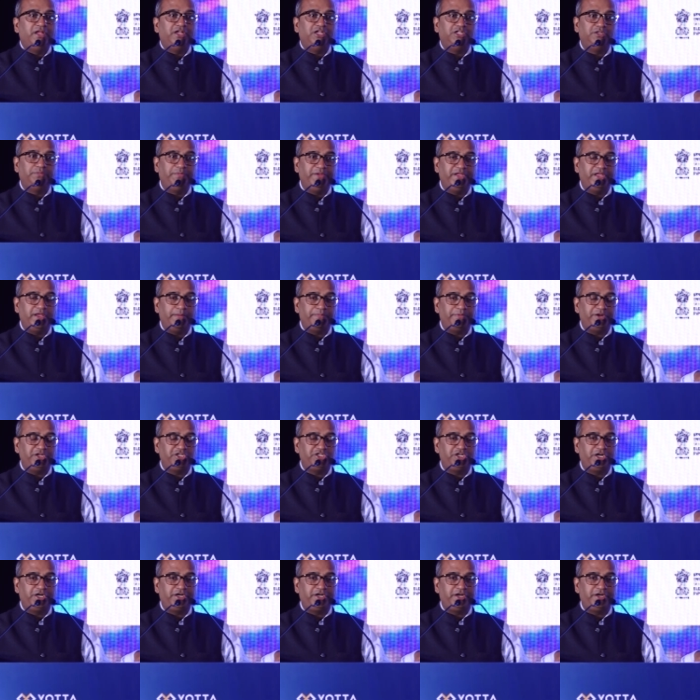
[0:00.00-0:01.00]
is being
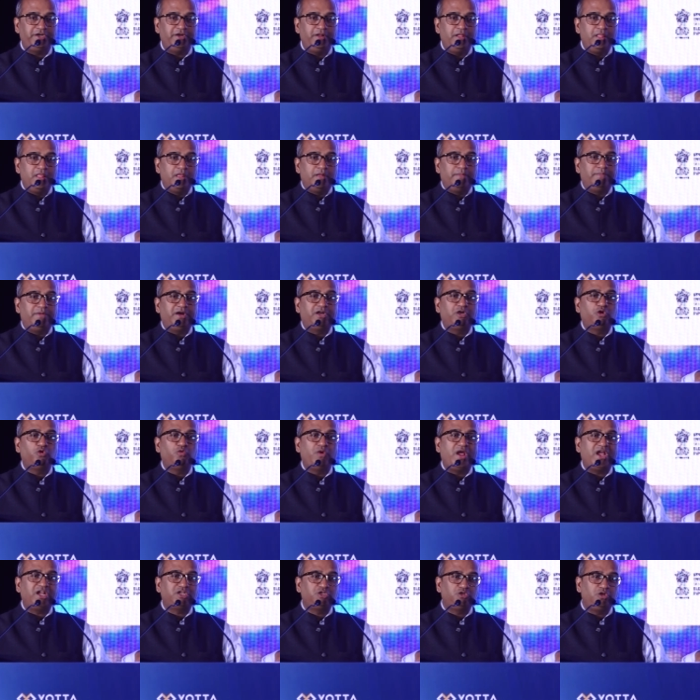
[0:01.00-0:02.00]
appreciated. But
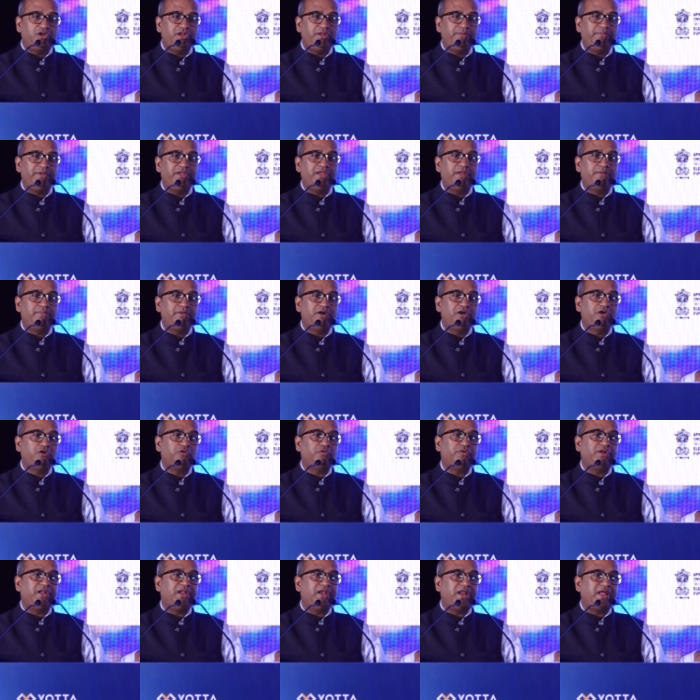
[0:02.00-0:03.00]
to actually be able
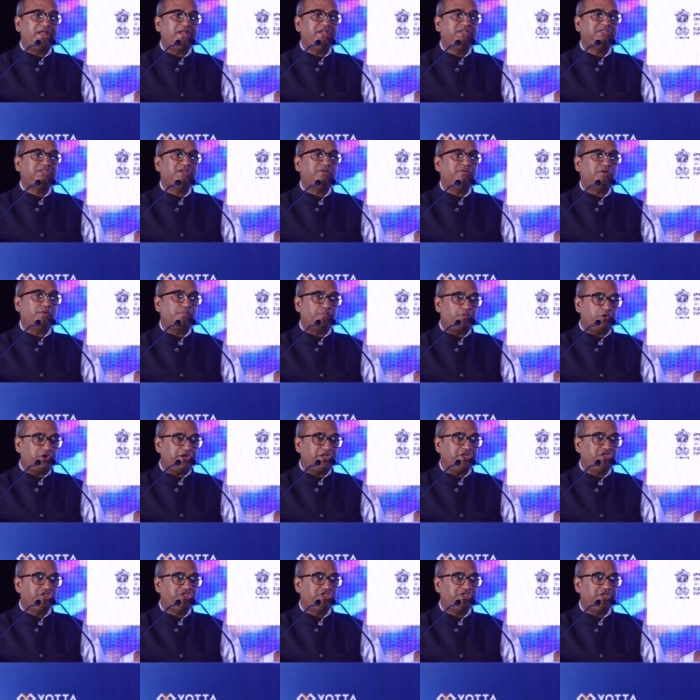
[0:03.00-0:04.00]
to realize our
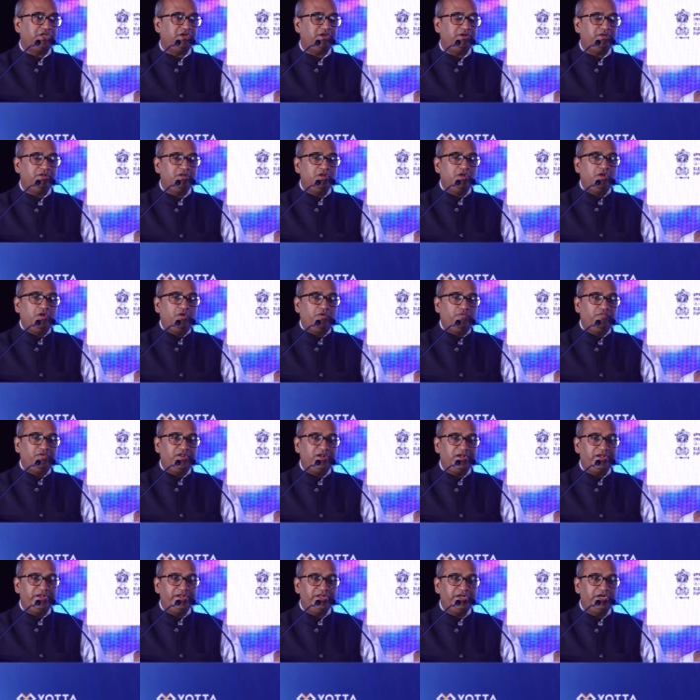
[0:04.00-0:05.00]
potential,
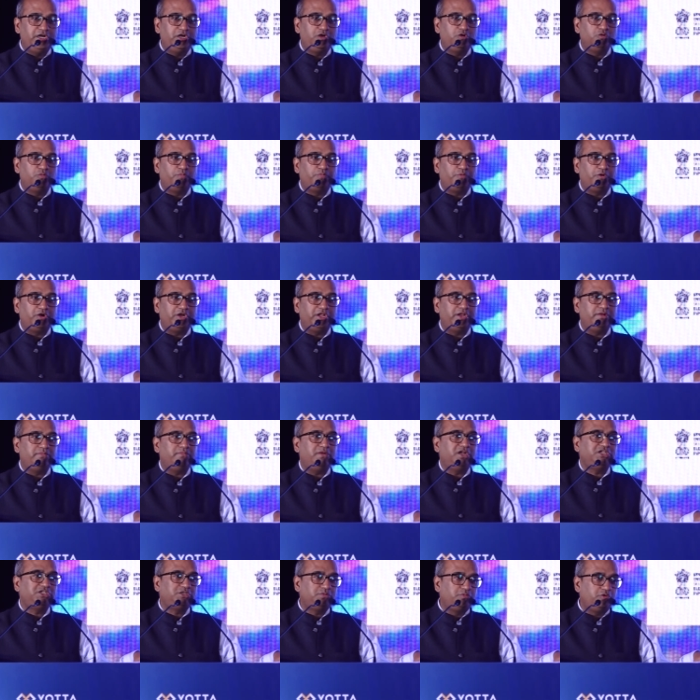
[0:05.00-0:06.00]
we'll need to put in
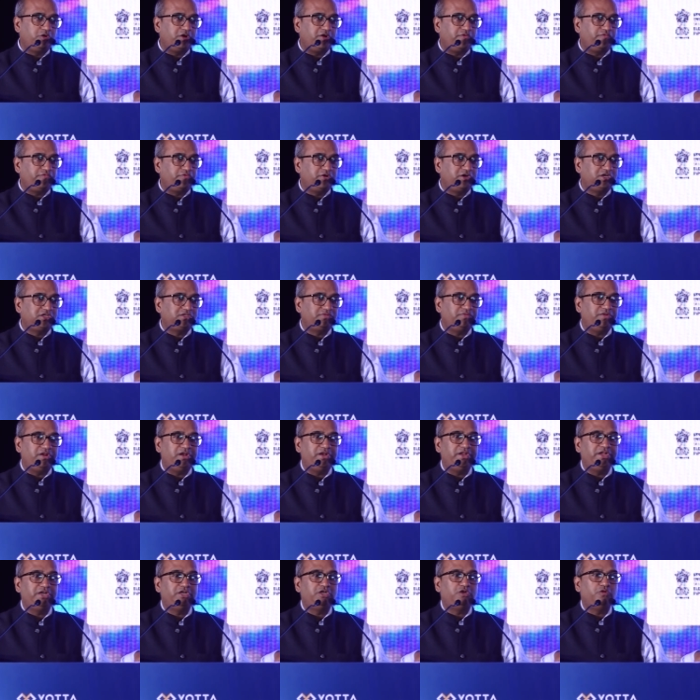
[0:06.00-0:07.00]
much more efforts. We'll
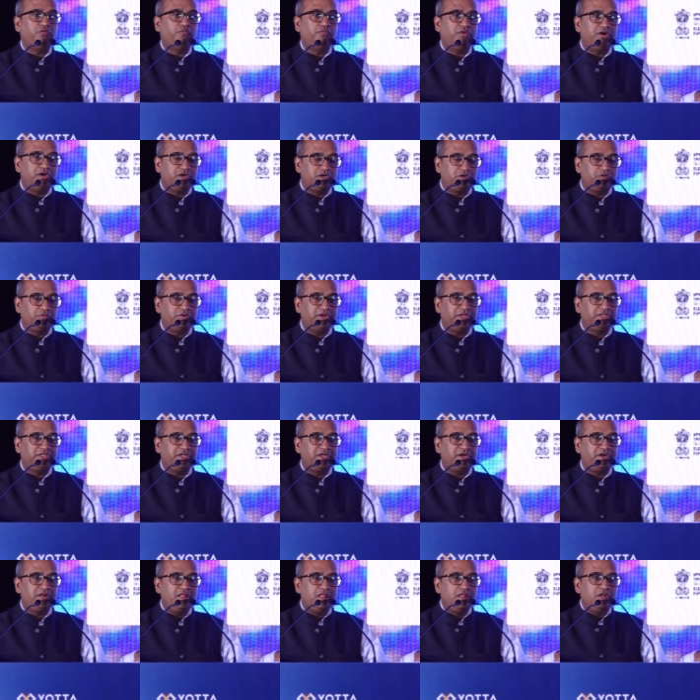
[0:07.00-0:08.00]
need to work
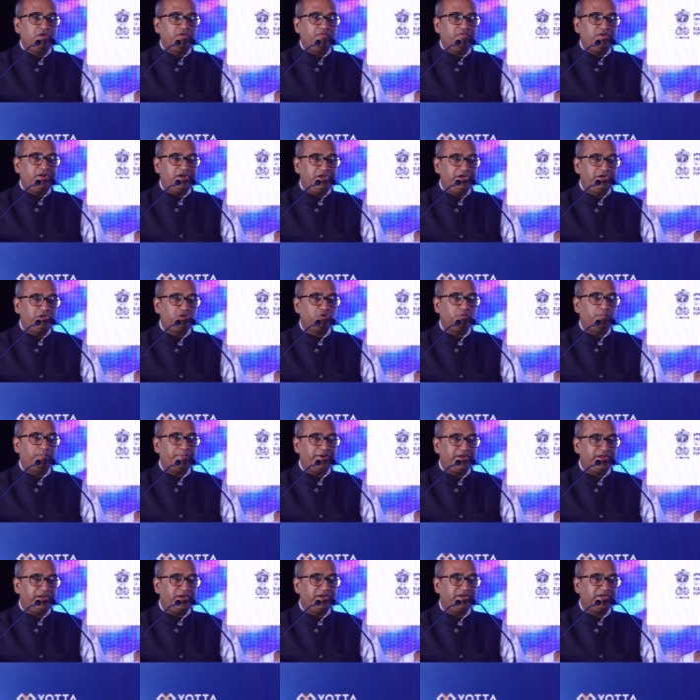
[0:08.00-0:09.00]
together. We'll need to
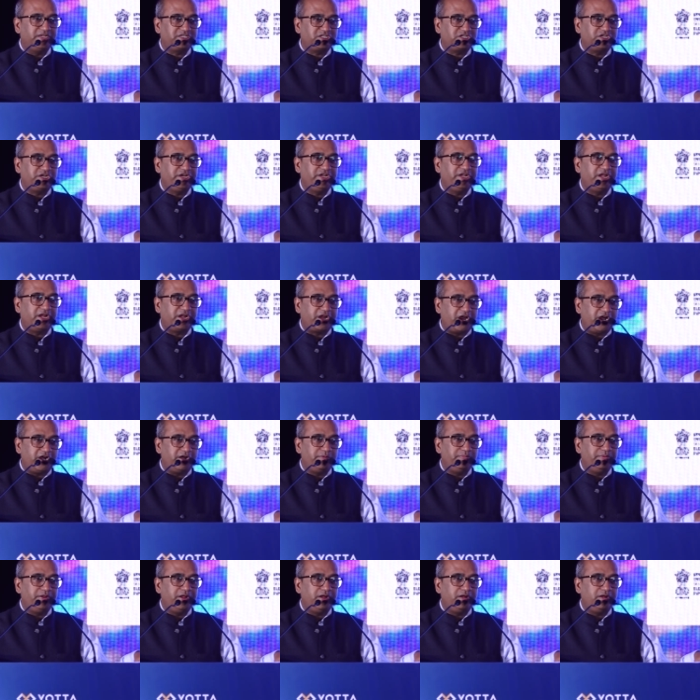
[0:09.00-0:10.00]
bring industry,
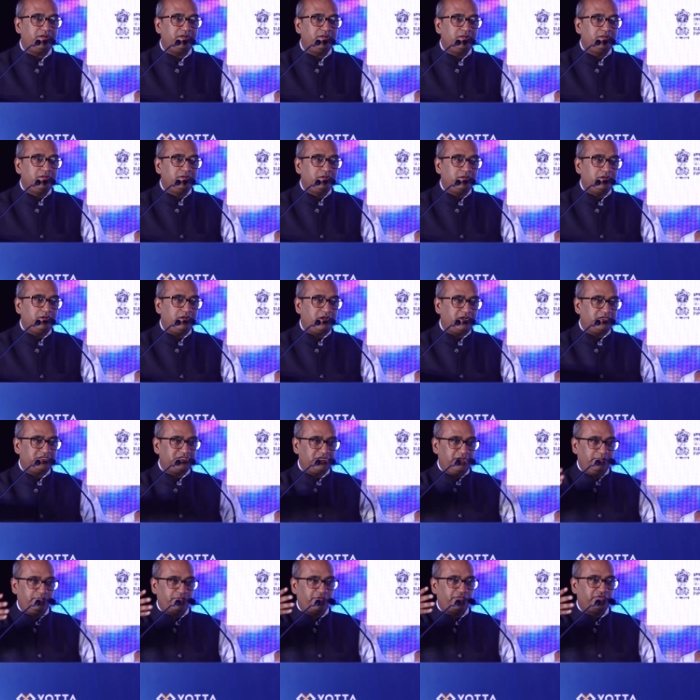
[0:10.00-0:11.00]
academia. I
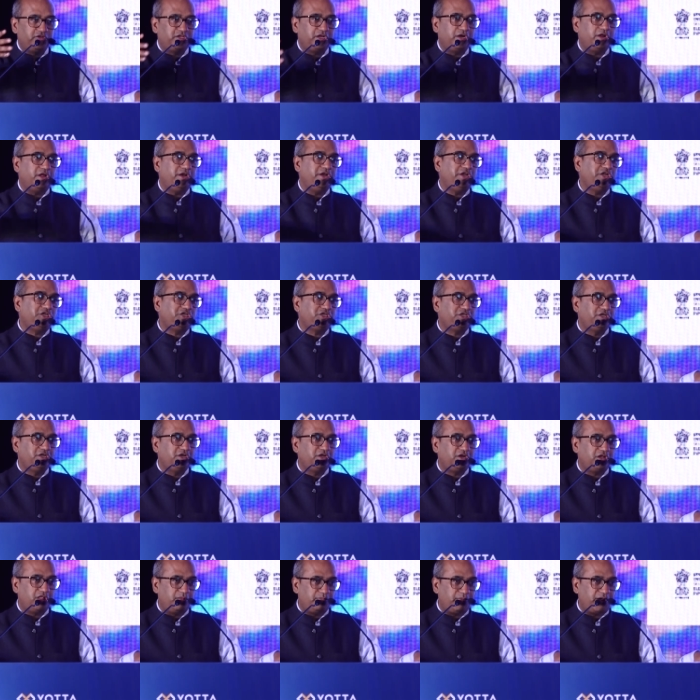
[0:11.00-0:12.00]
see Professor Ganesh
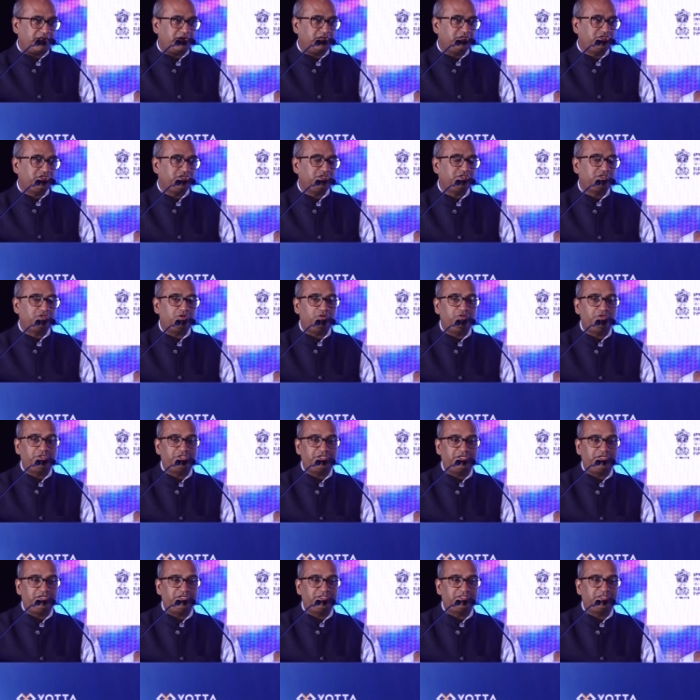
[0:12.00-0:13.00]
here. His Bharat Gen
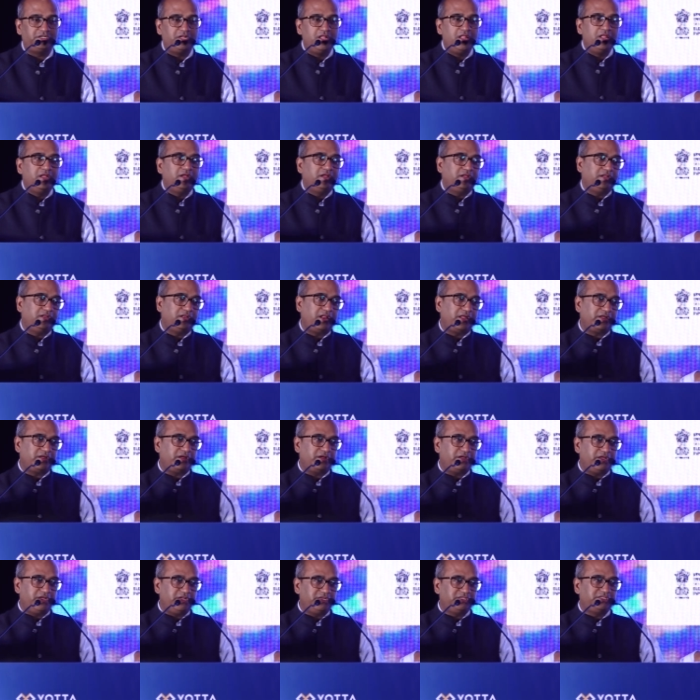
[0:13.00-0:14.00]
solution is like
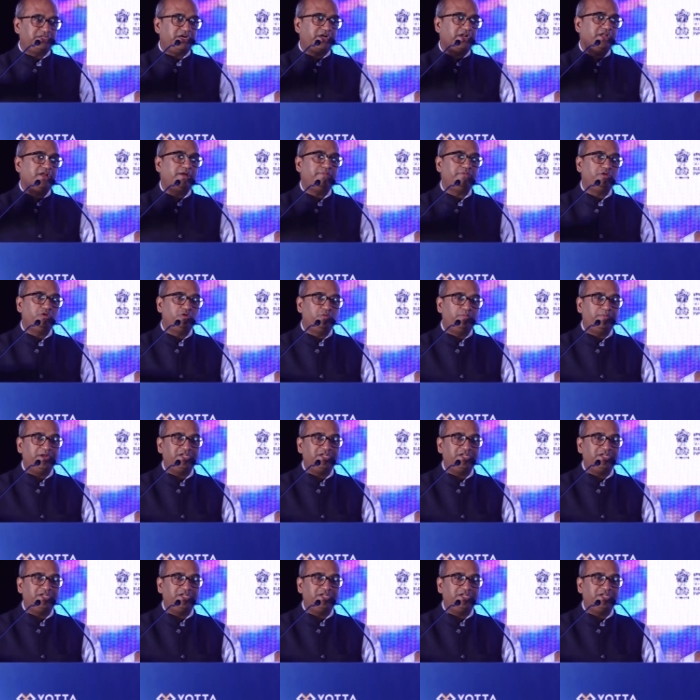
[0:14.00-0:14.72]
again setting up new